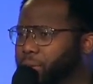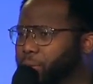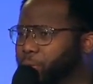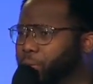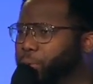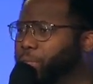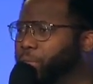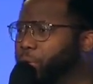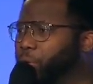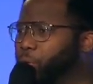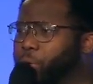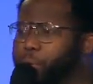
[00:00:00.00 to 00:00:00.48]

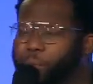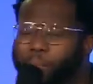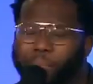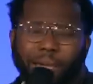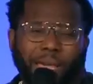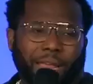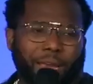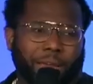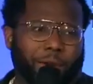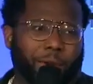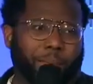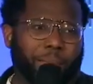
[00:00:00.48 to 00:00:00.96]
We the one
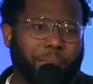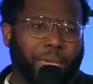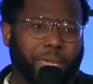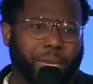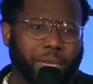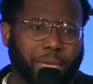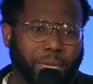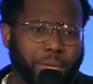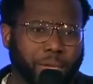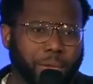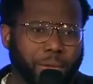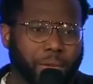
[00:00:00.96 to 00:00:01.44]
body are
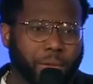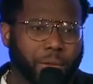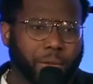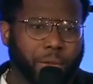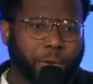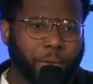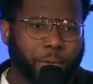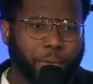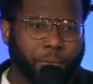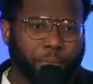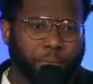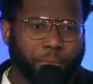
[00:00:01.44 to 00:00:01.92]
many.
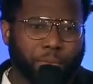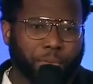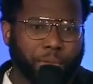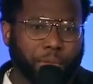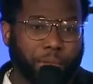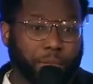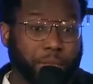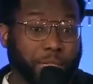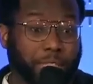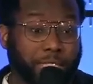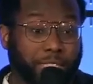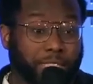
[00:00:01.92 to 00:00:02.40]

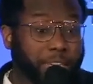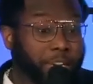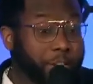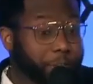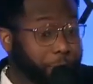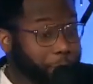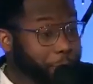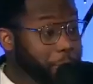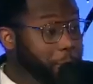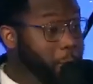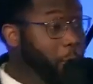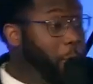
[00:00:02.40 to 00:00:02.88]

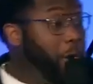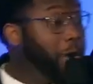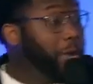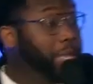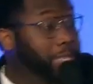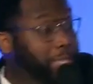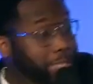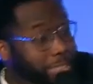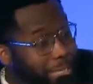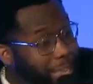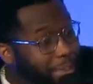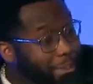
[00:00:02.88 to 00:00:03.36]
Different
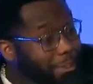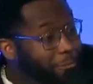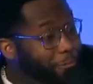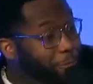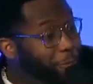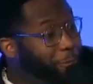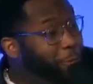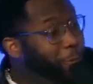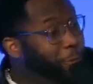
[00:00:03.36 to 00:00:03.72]
ones every